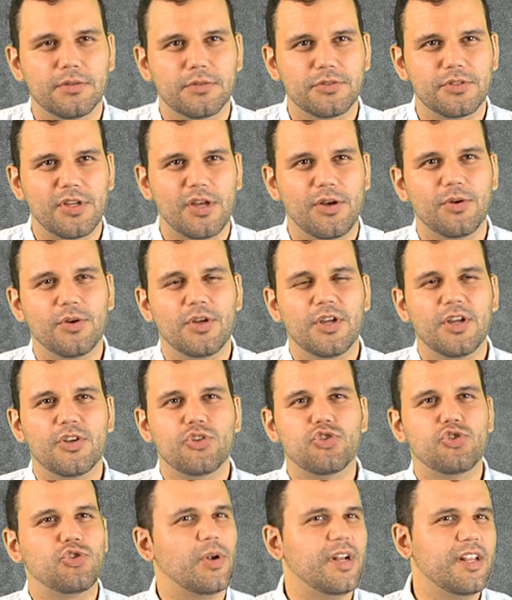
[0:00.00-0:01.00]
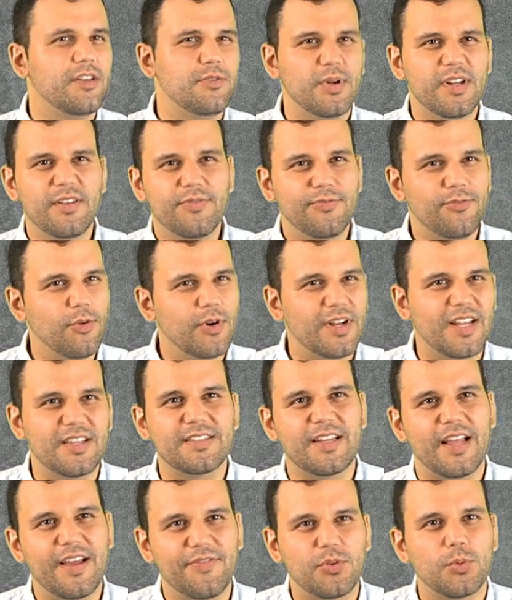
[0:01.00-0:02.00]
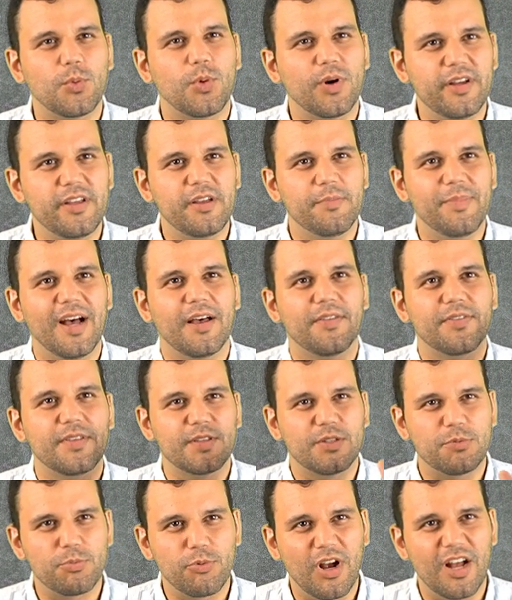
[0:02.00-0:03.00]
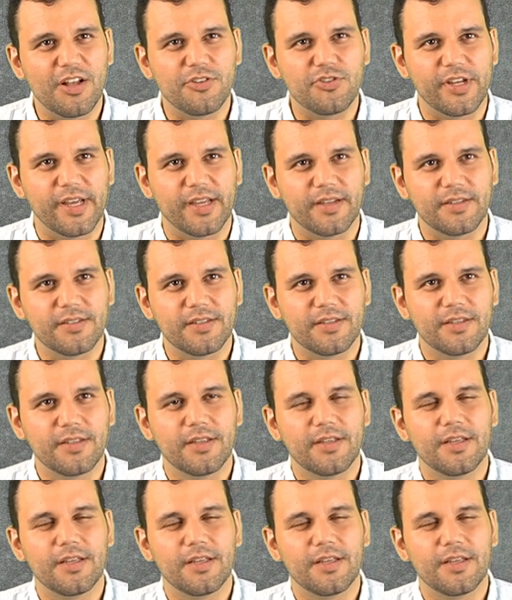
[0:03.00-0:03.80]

So 2024 doesn't have to worry about this project,